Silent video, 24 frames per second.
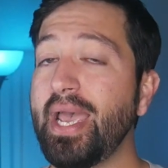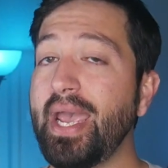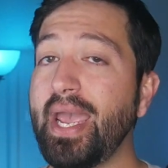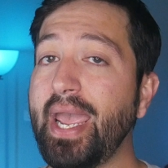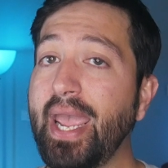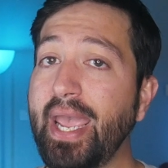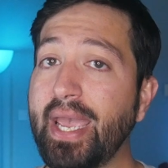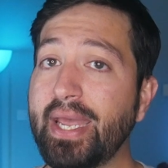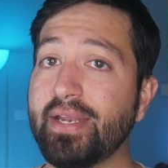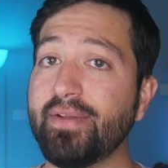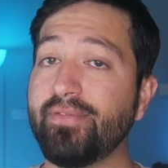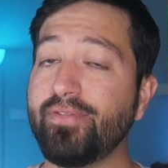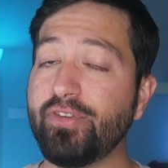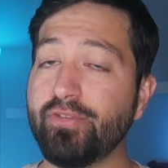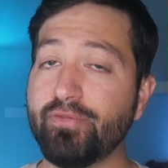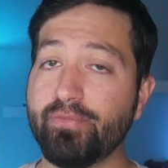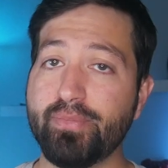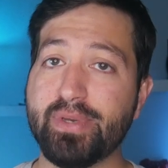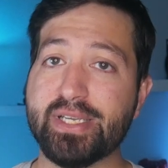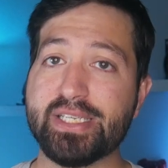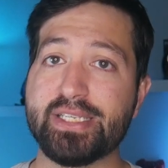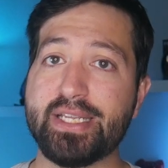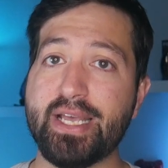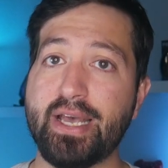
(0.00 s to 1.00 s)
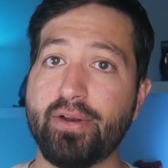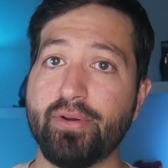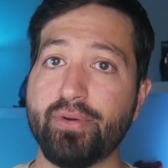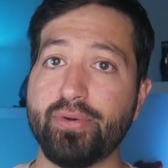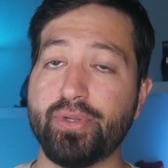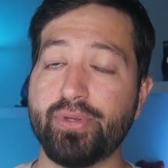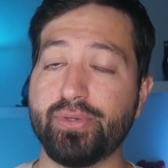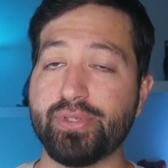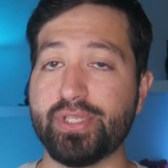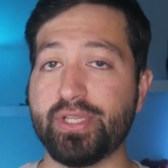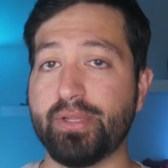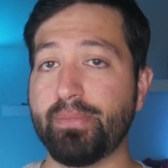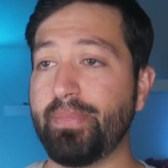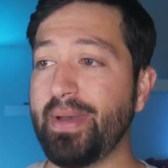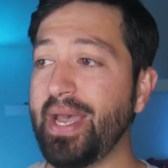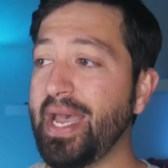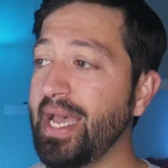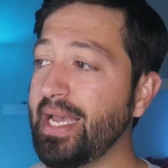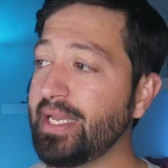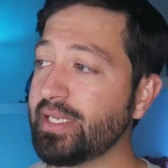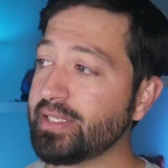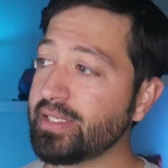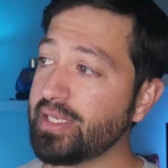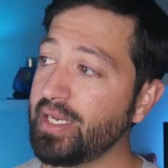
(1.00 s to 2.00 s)
And if you've missed out on news in the
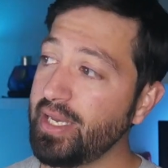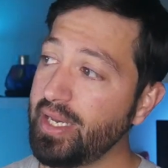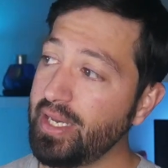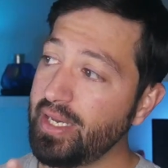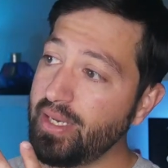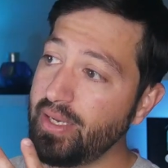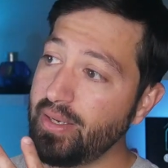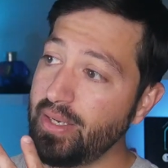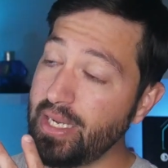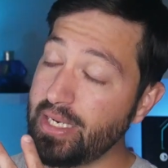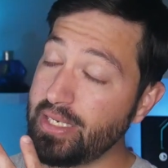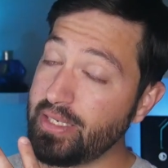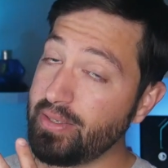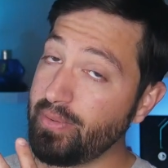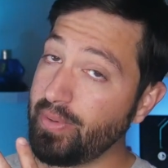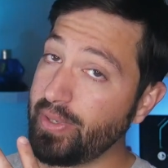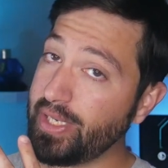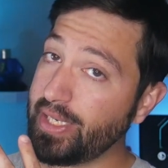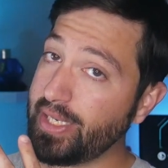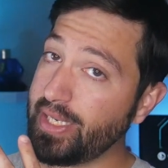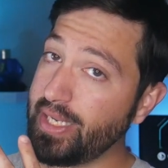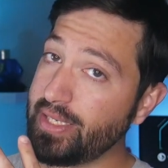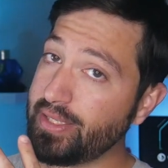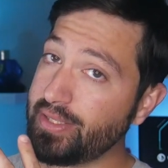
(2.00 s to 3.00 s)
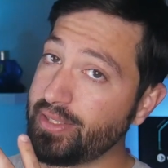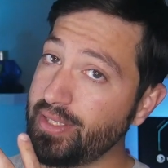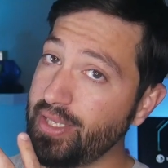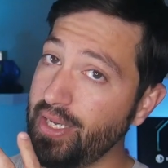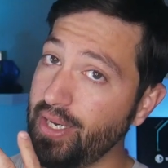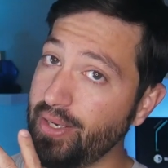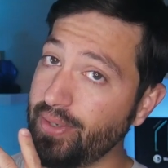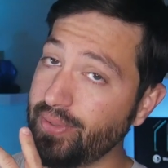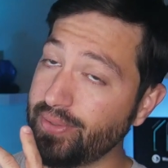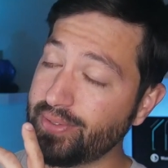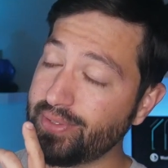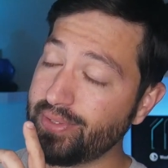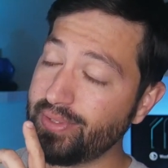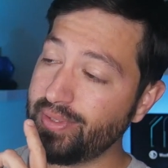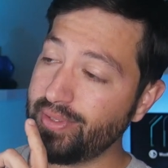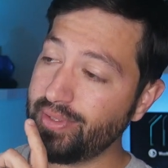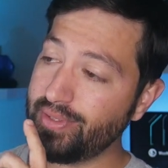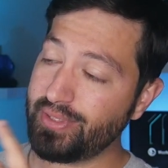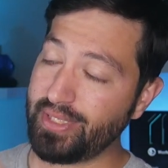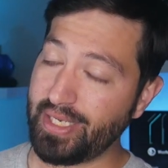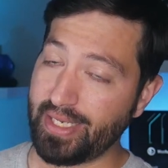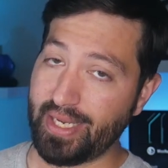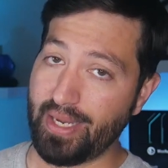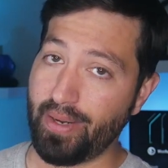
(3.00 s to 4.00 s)
past and you want to catch those,
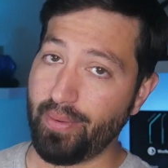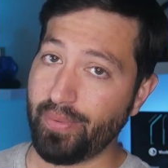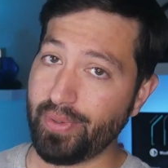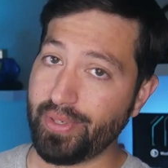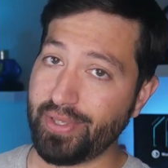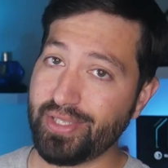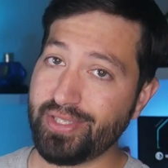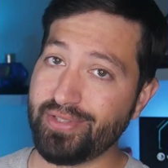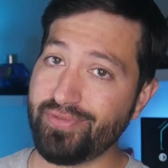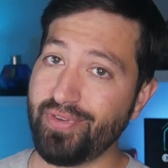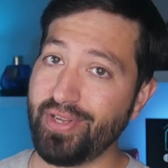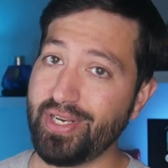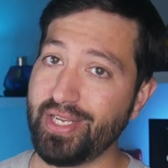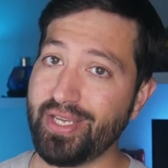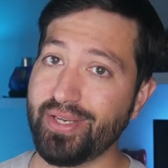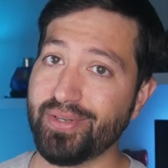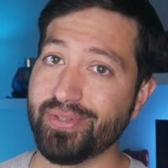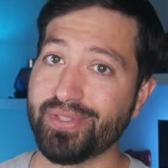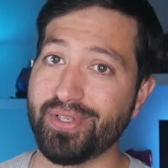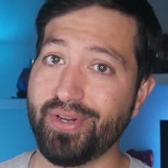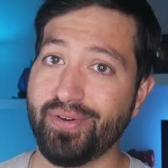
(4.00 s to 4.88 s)
check out one of these videos